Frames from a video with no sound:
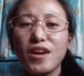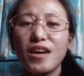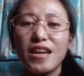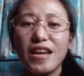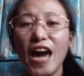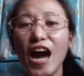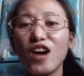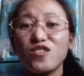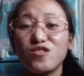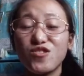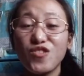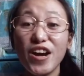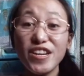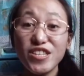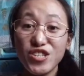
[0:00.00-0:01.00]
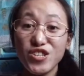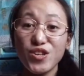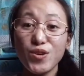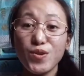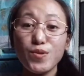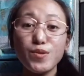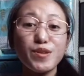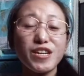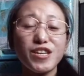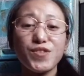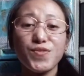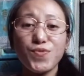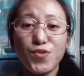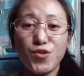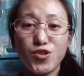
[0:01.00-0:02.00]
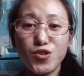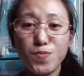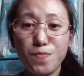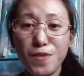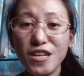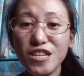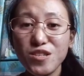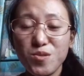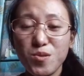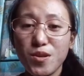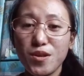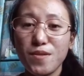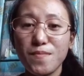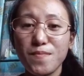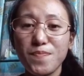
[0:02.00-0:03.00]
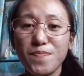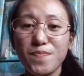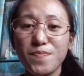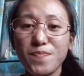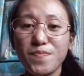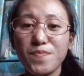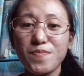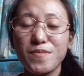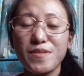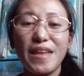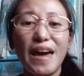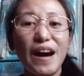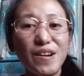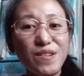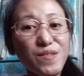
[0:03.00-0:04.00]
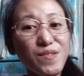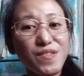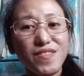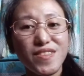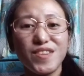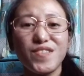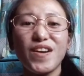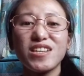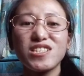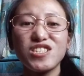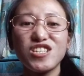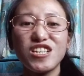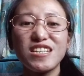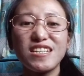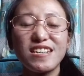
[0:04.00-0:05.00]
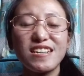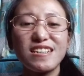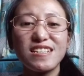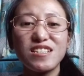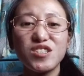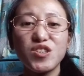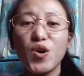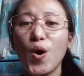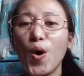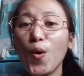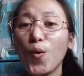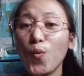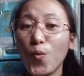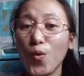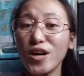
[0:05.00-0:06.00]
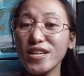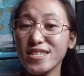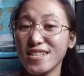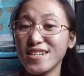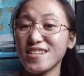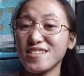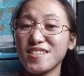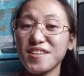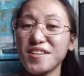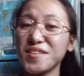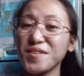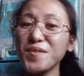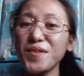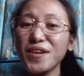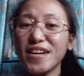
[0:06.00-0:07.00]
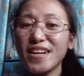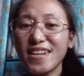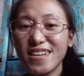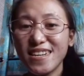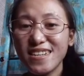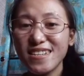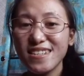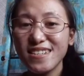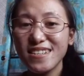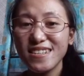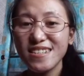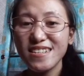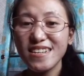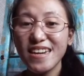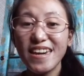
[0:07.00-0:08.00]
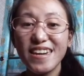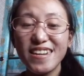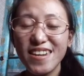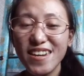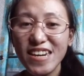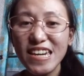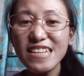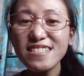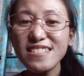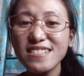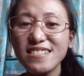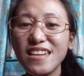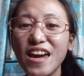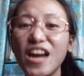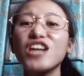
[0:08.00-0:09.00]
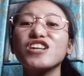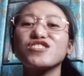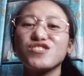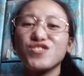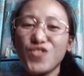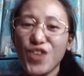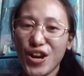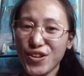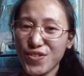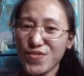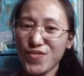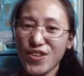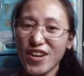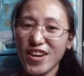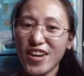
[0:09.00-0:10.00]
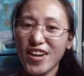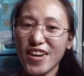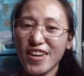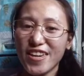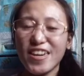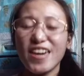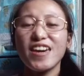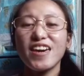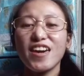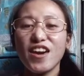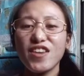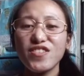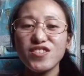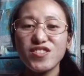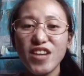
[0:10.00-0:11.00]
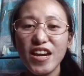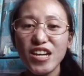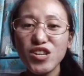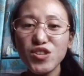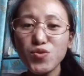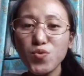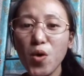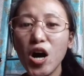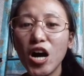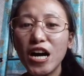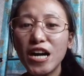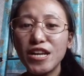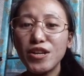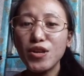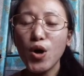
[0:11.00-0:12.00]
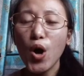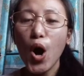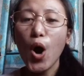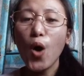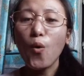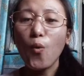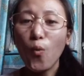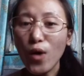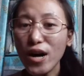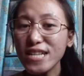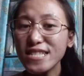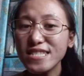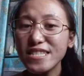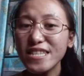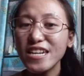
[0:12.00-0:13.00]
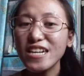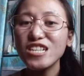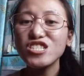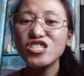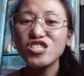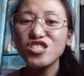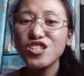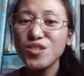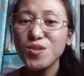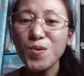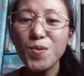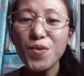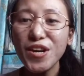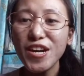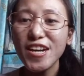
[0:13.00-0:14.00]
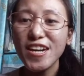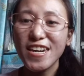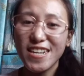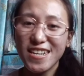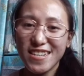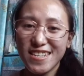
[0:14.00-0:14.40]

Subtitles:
Now try to look at the first picture. Now the question is, what is he doing? He is driving. In the second one, what is she doing?